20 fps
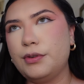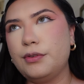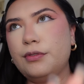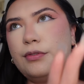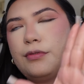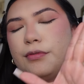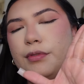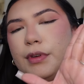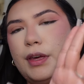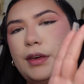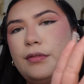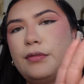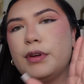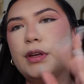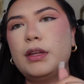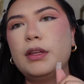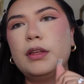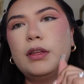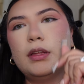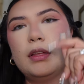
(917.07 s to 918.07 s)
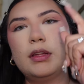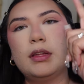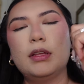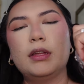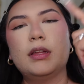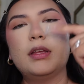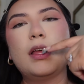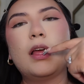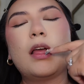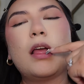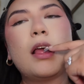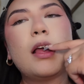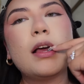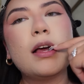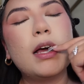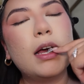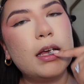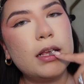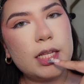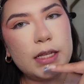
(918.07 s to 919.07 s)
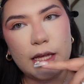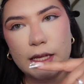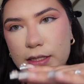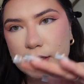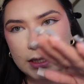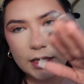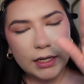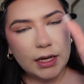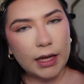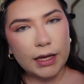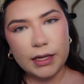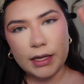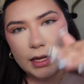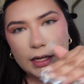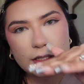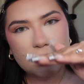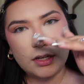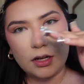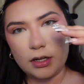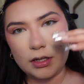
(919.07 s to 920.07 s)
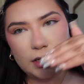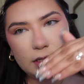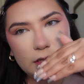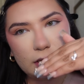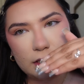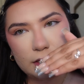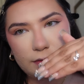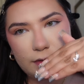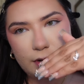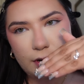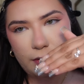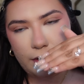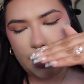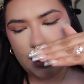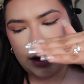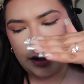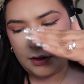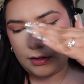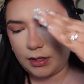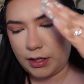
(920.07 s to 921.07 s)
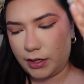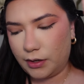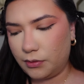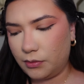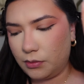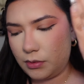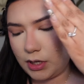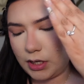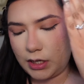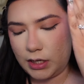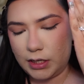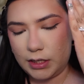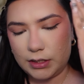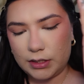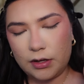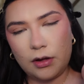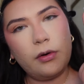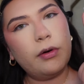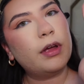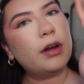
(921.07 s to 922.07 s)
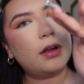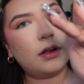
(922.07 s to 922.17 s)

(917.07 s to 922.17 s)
favorite. Guys, it's like I can't talk in this video right now. Like, what is going